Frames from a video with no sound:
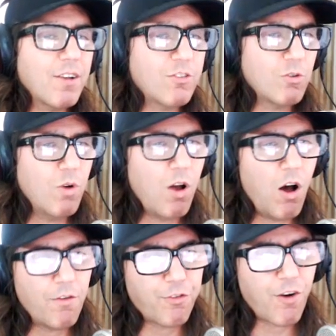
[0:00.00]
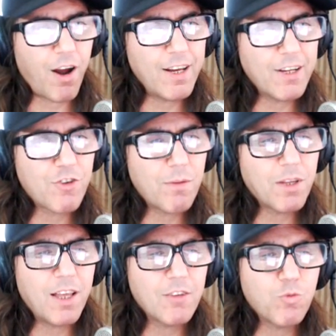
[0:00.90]
So on Friday, Trump
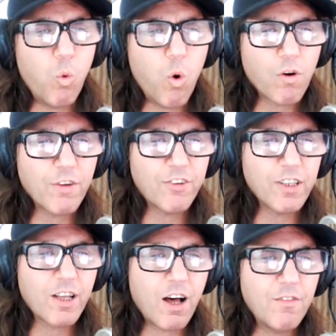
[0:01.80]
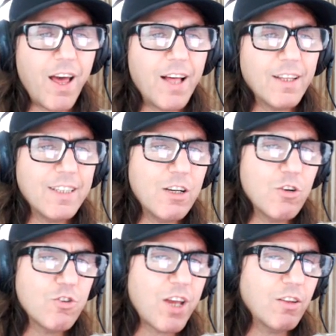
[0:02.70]
declares war on Silicon Valley.
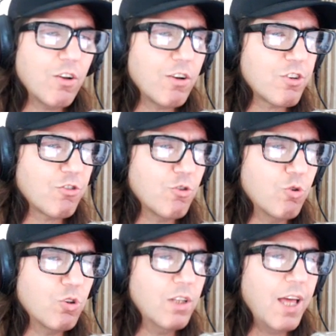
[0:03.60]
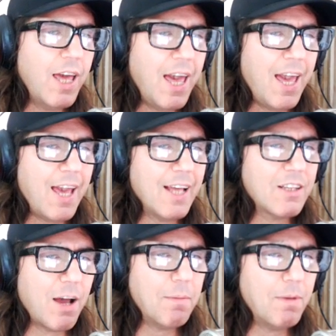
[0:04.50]
DOJ launches Google
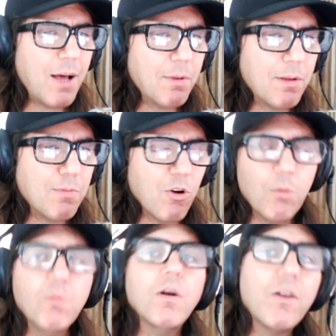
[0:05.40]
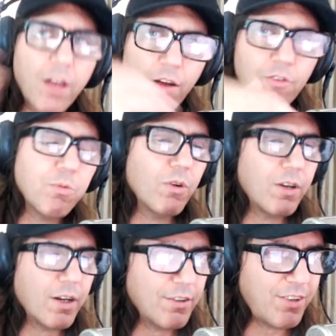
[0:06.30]
anti monopoly probe. I, I,
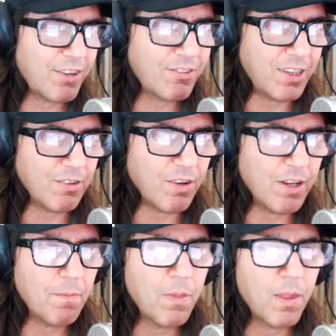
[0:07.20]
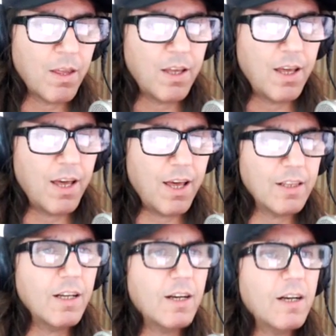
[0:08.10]
reported on this yesterday, right?
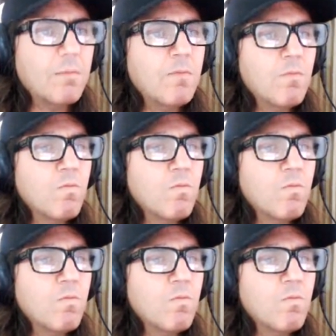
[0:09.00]
And um,